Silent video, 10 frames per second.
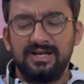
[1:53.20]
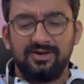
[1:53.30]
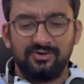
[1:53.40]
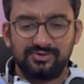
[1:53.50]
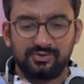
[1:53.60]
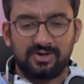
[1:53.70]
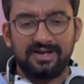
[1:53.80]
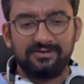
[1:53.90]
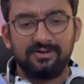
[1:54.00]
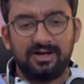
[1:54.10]
so
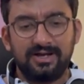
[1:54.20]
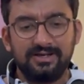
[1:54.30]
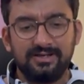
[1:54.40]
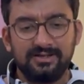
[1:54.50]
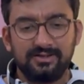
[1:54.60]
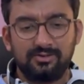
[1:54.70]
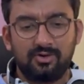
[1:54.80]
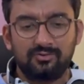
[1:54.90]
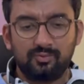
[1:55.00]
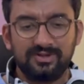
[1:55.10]
I, I
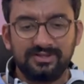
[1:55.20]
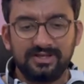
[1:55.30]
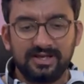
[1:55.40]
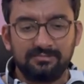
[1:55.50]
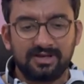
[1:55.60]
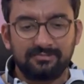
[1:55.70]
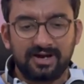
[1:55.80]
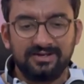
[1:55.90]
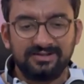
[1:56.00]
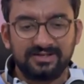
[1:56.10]
got one thing in my
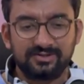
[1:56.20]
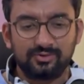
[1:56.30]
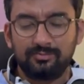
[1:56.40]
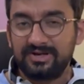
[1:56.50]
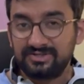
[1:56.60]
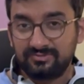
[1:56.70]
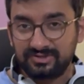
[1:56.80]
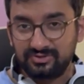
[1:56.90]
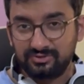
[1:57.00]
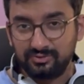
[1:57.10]
mind that no matter
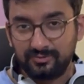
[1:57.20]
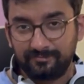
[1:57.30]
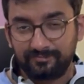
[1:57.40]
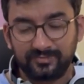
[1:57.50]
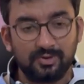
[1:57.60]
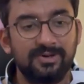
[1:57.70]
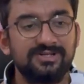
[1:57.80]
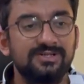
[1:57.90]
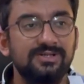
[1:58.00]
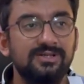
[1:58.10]
what you do no
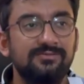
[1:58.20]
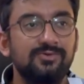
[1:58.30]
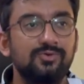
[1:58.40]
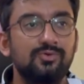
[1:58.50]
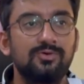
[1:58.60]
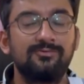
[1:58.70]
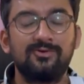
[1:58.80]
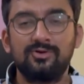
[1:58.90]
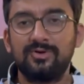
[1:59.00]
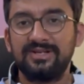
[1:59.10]
matter if you do not
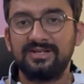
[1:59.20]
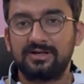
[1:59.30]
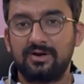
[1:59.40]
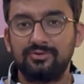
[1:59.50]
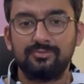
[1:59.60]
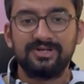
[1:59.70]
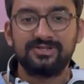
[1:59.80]
follow any account no matter